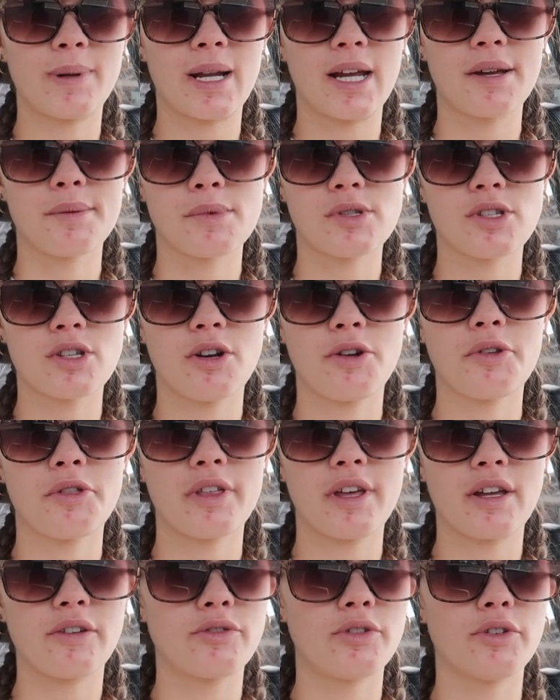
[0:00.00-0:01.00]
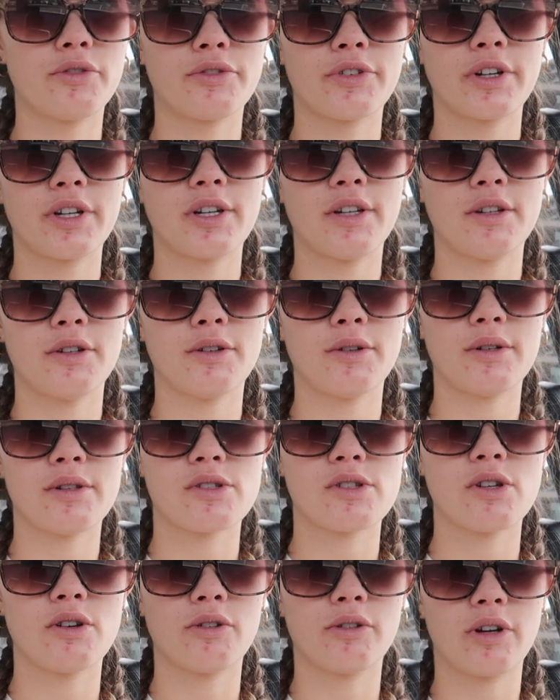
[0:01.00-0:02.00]
but I am so thankful for you
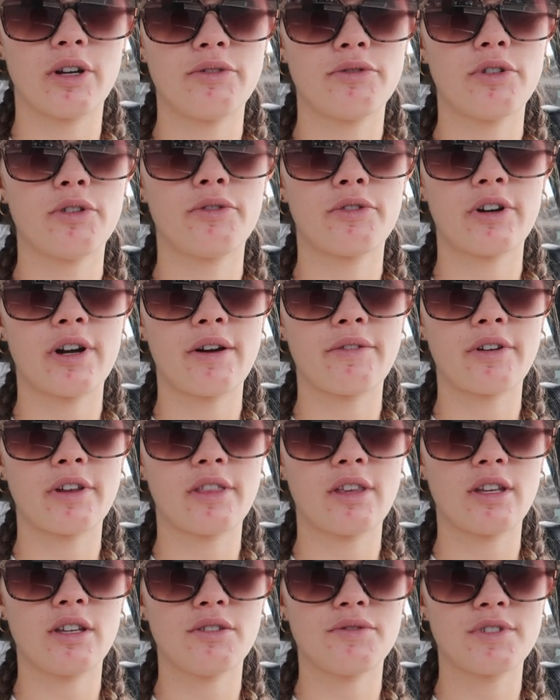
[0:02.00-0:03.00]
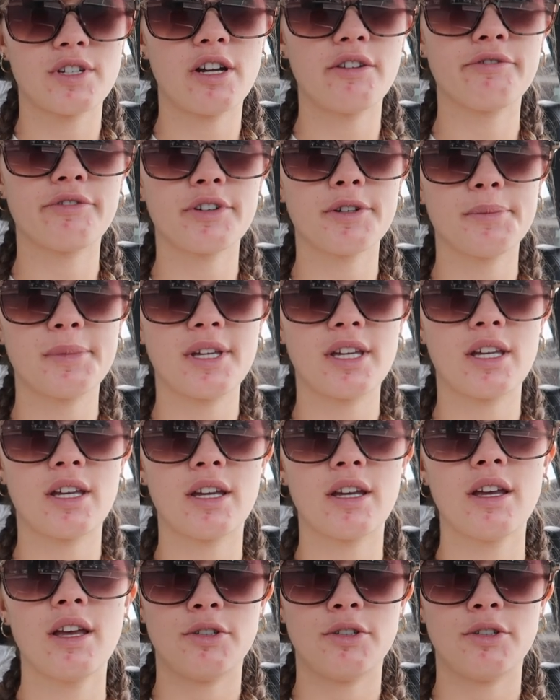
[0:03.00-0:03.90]
and so grateful for everything you've done for me,